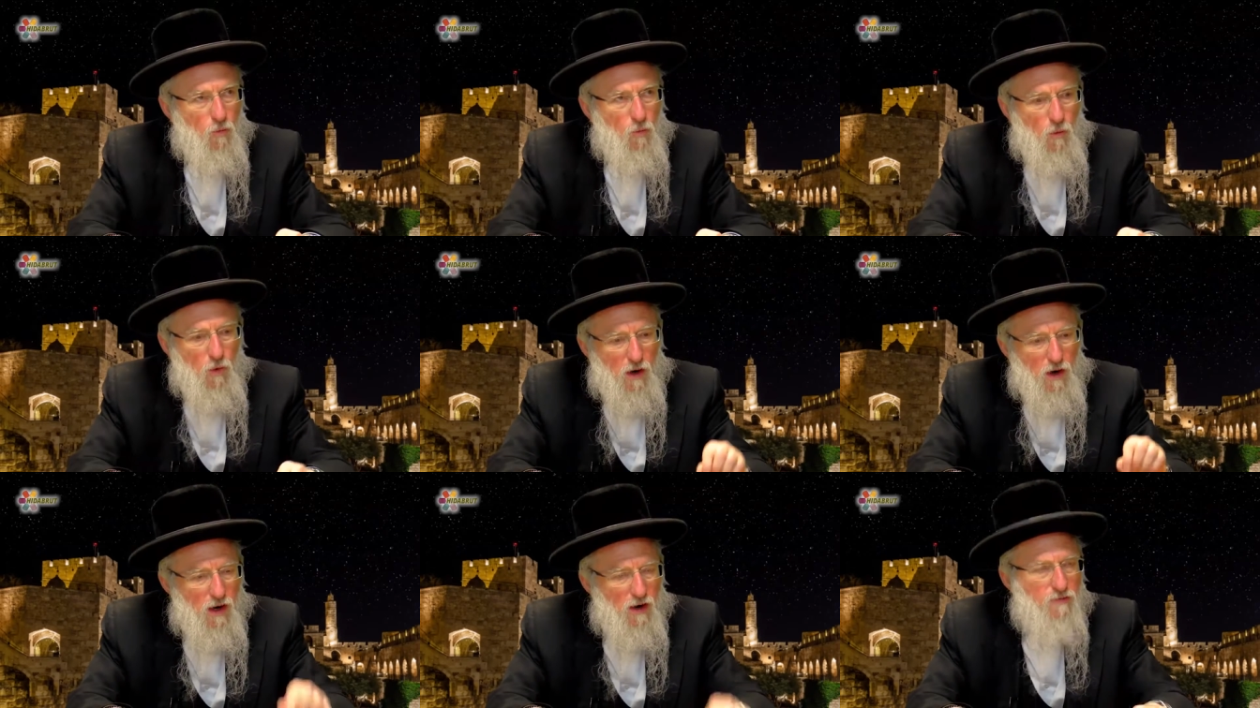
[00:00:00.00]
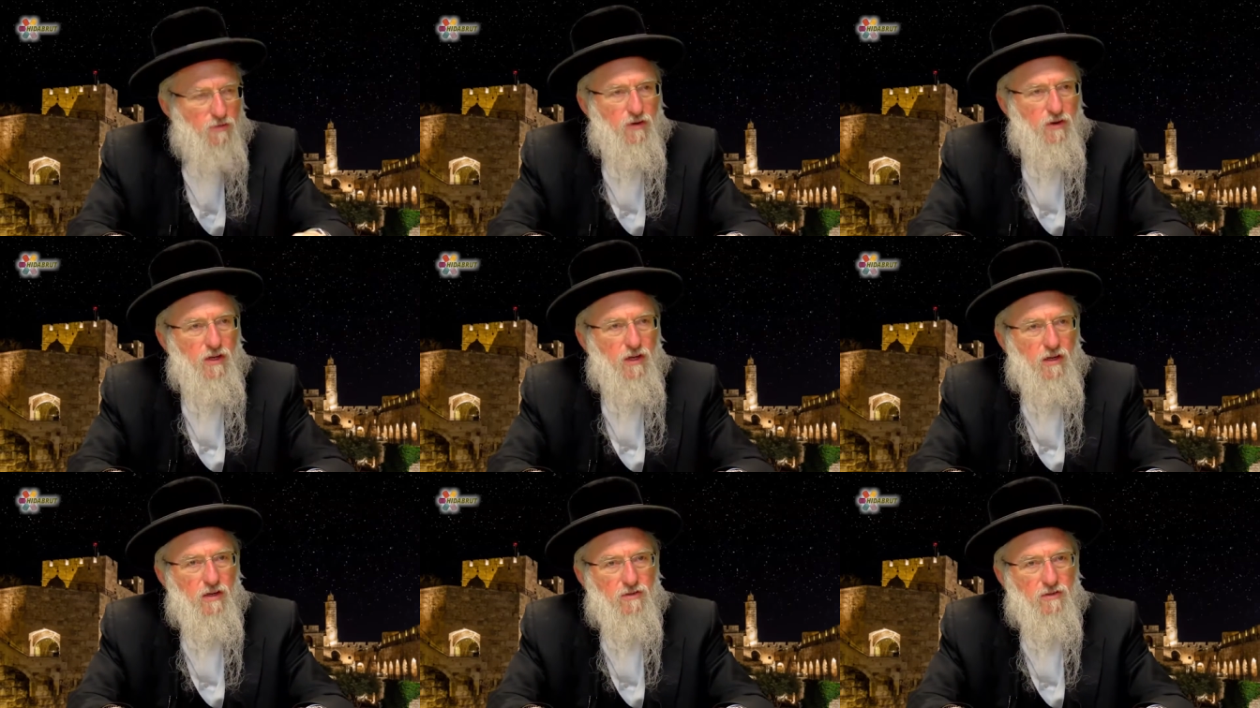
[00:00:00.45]

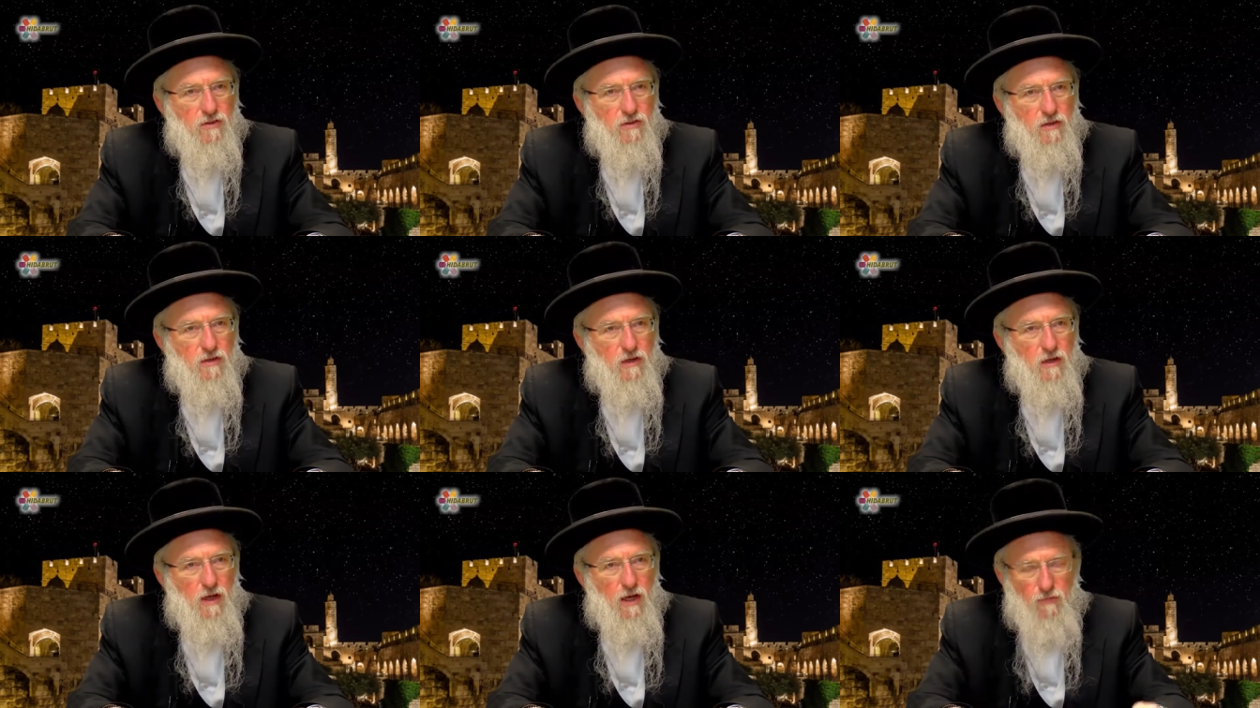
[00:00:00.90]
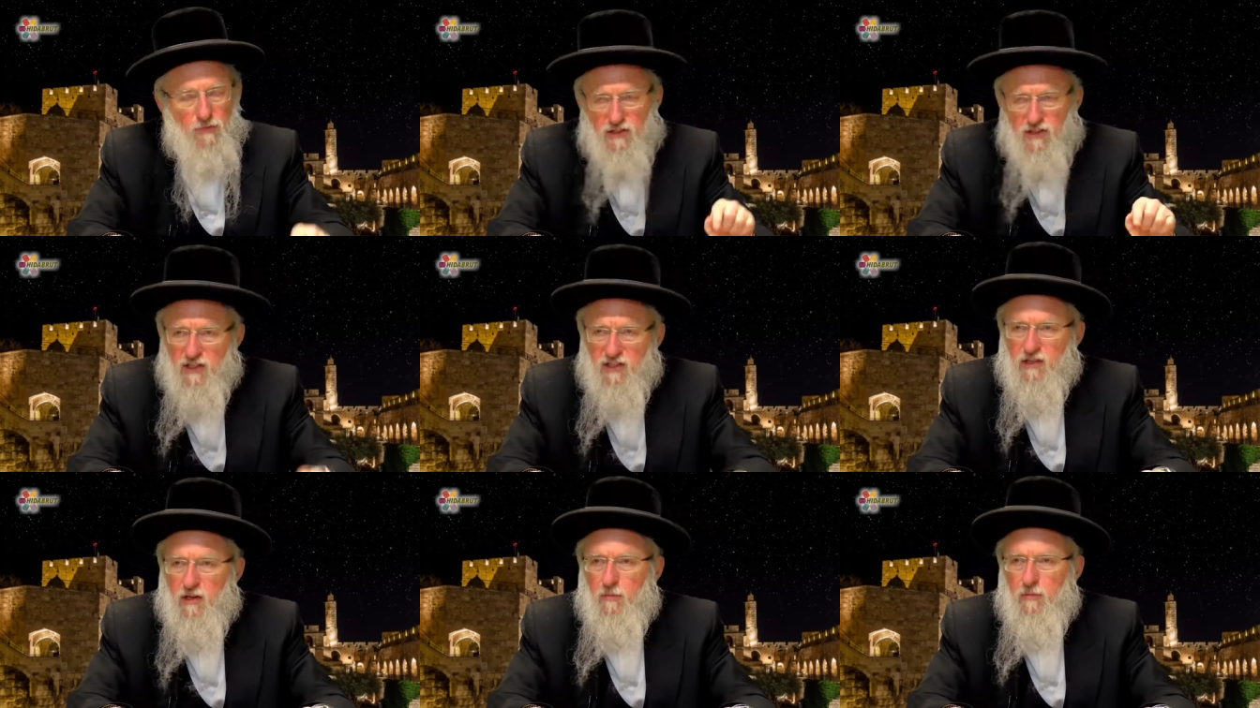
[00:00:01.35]
Wherever he is, if he
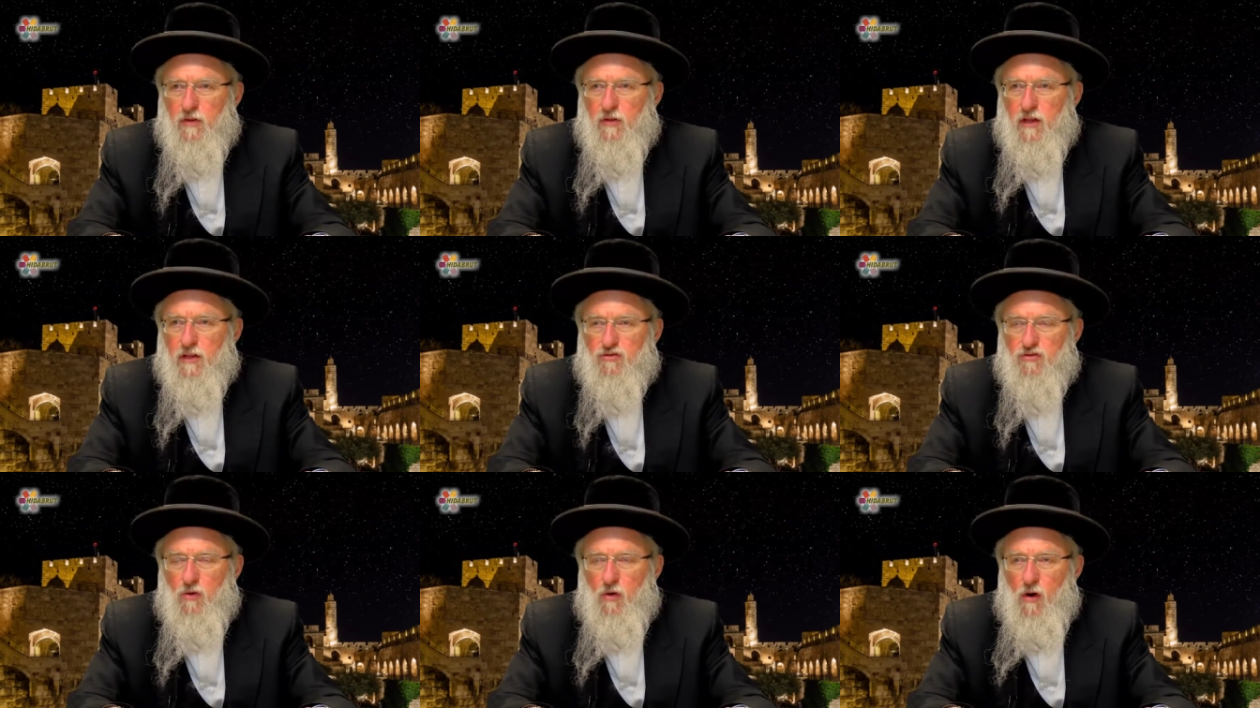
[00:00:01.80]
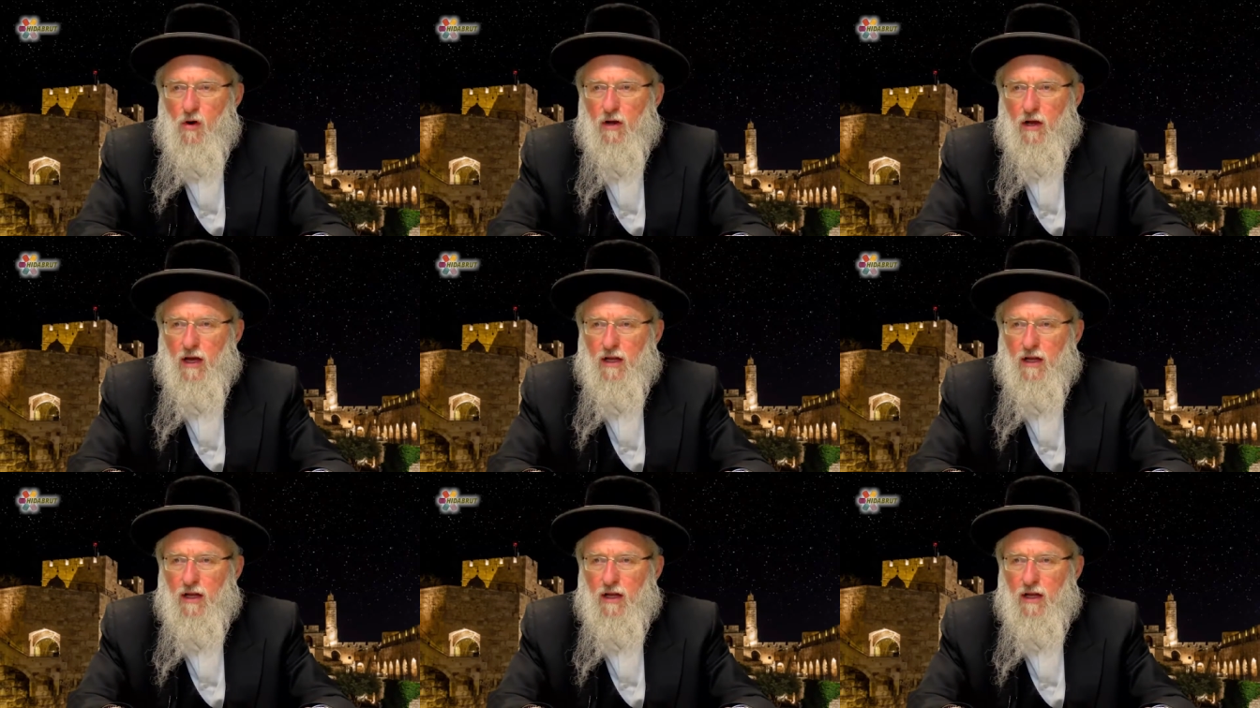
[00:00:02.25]
sees something that's wrong